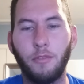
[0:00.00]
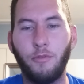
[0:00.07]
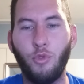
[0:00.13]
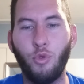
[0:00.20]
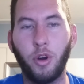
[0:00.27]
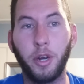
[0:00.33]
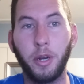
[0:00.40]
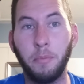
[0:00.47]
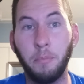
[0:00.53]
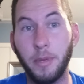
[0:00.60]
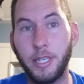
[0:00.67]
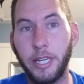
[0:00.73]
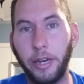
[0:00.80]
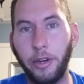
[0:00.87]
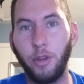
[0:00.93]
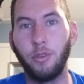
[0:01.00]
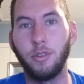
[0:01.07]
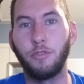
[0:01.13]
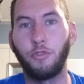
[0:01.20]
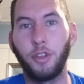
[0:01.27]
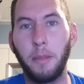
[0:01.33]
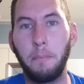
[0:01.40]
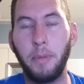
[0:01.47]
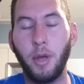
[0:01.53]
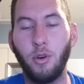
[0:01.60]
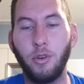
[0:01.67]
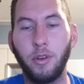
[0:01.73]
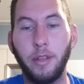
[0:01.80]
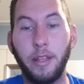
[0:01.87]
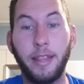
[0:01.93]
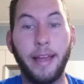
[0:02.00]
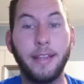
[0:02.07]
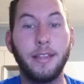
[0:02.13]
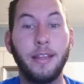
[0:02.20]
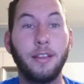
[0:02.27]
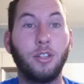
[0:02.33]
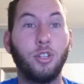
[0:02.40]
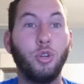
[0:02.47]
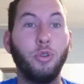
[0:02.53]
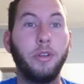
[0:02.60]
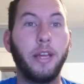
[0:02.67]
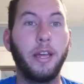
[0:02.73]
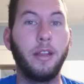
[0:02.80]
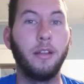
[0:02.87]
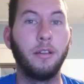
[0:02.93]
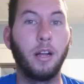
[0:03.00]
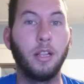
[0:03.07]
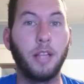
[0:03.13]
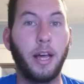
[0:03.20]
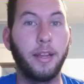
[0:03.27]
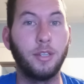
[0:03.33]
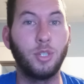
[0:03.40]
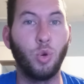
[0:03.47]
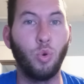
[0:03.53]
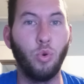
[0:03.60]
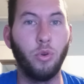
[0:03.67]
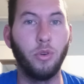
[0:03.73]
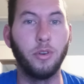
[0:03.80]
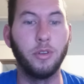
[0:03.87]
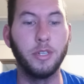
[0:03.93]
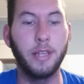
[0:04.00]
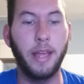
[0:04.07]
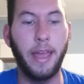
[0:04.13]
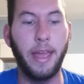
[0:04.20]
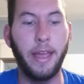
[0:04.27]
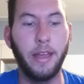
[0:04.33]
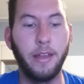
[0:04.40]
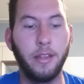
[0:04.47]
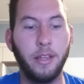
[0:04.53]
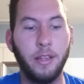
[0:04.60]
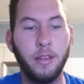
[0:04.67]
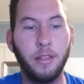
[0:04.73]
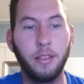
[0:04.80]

for materials for the build, and that included a lot of tools and